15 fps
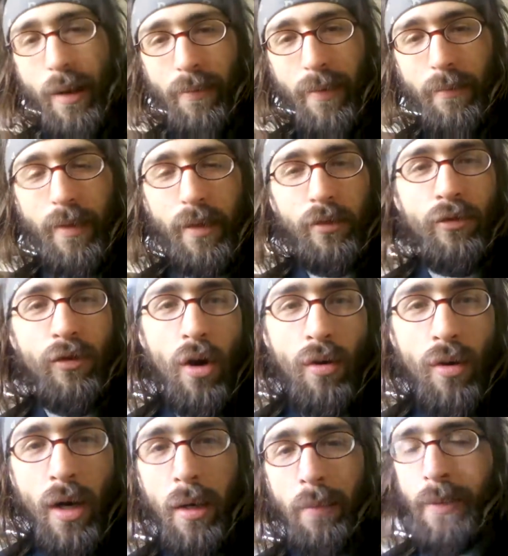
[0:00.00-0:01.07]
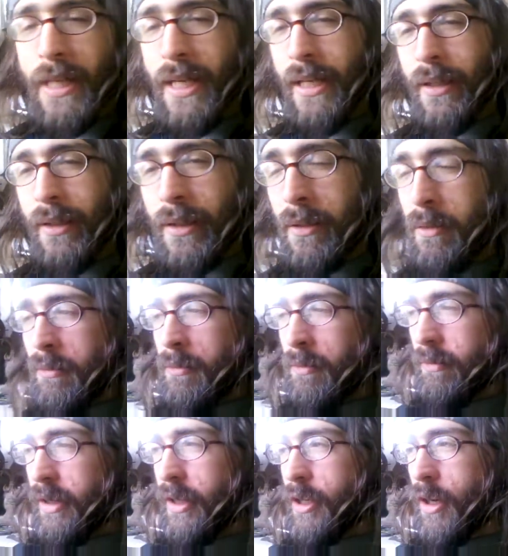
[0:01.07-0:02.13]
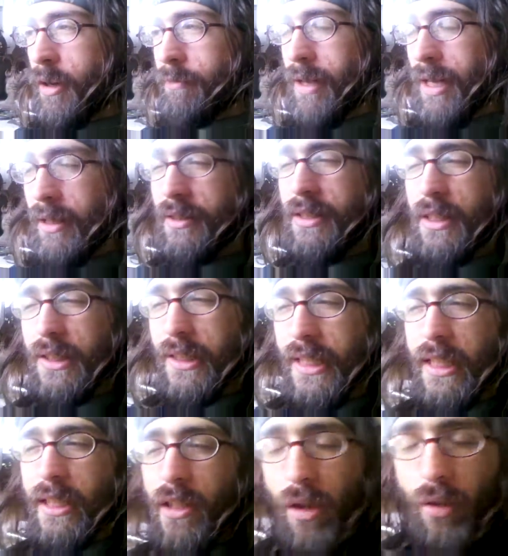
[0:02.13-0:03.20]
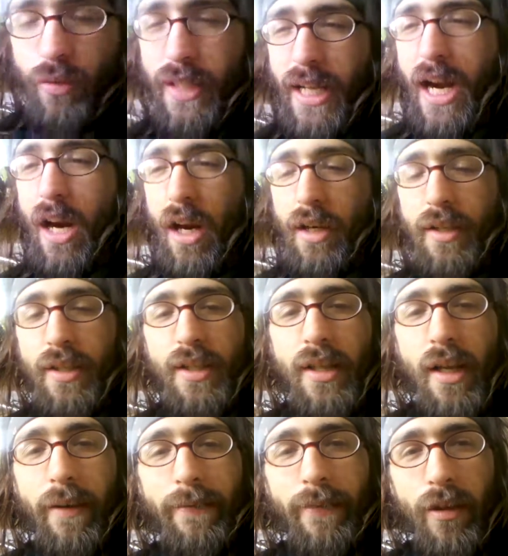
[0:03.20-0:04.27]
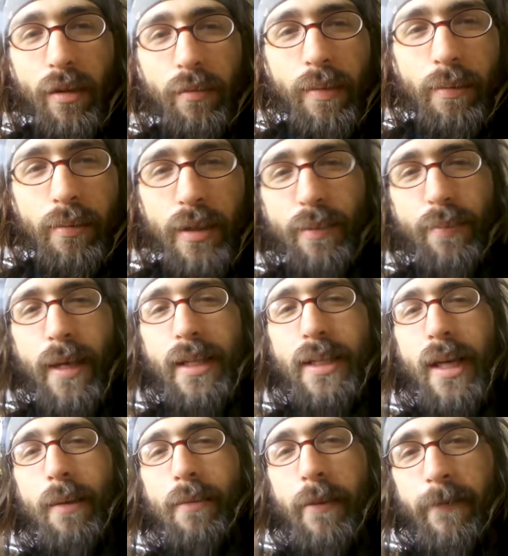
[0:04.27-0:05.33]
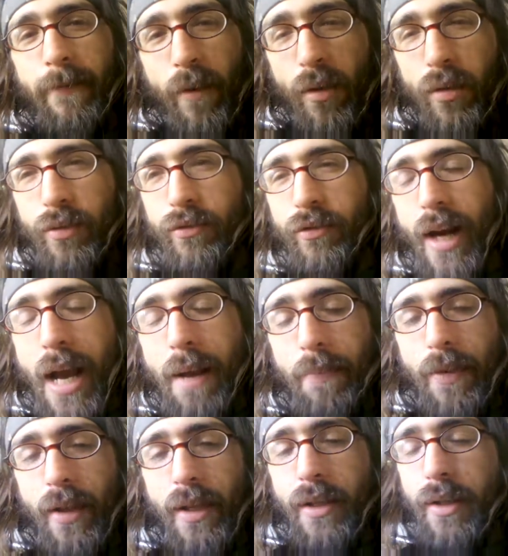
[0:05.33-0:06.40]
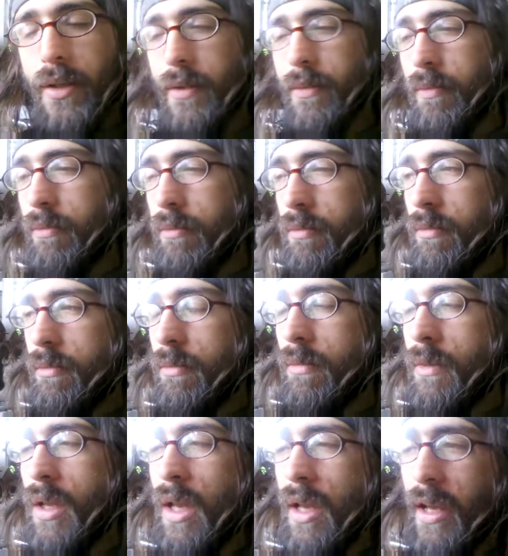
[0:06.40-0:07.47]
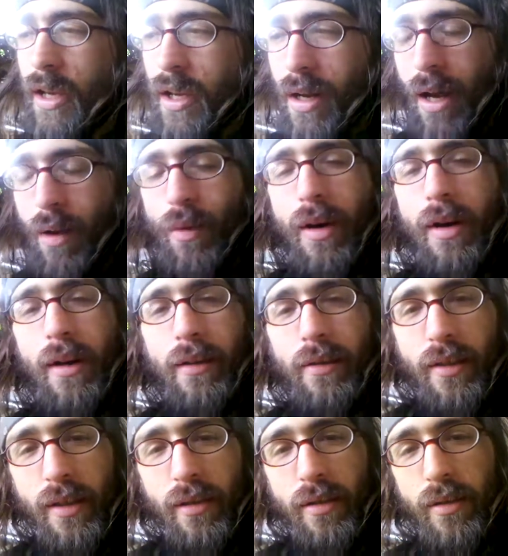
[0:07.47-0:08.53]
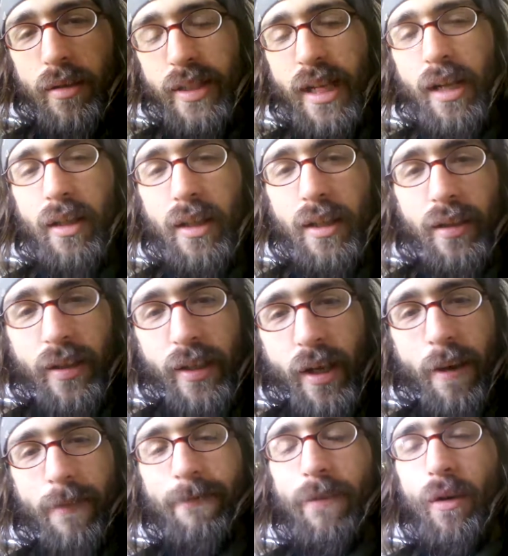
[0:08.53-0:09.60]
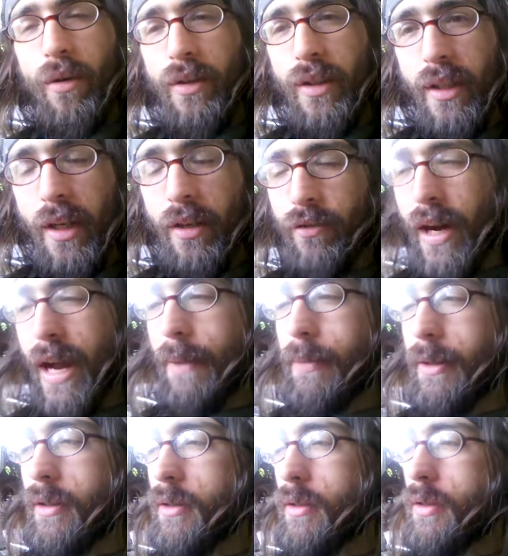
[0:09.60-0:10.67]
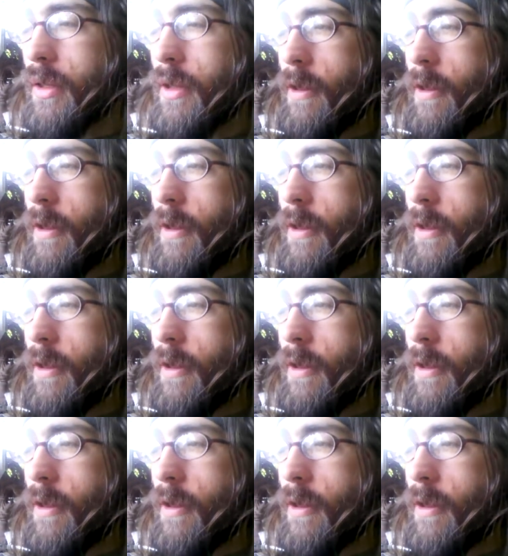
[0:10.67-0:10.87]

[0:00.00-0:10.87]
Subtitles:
know. I'm a grown-up kid, you know. I'm not a little kid go tearing stuff, you know. People spent time to fold and wrap this. Now I want to delicately unfold and unwrap it,